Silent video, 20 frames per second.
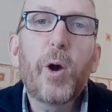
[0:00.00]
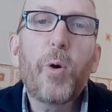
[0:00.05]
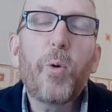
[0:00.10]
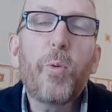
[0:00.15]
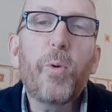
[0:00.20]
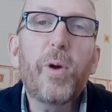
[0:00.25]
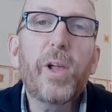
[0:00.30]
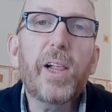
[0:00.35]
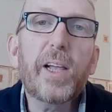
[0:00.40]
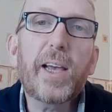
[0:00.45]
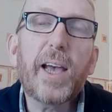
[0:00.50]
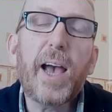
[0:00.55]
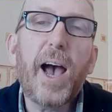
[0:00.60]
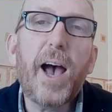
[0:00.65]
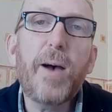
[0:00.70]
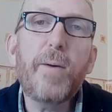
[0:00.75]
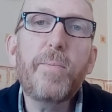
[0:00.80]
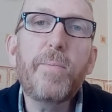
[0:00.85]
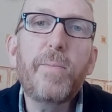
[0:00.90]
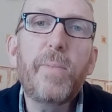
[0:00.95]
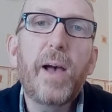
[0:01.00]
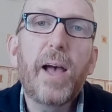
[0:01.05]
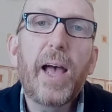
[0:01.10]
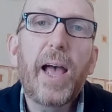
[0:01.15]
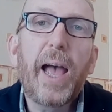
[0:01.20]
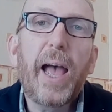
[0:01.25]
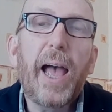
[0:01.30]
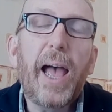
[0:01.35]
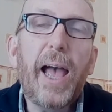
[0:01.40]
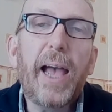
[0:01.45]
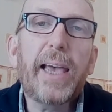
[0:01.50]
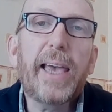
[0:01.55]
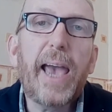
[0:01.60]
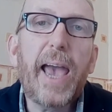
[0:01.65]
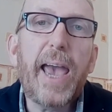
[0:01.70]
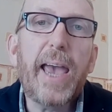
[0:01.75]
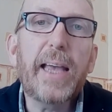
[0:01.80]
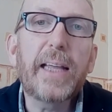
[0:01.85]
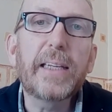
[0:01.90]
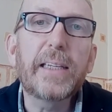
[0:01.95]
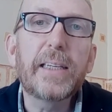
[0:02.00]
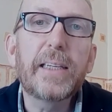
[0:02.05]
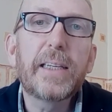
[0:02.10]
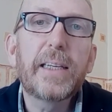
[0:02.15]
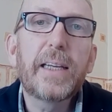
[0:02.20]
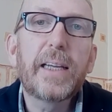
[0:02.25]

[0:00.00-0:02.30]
will come again.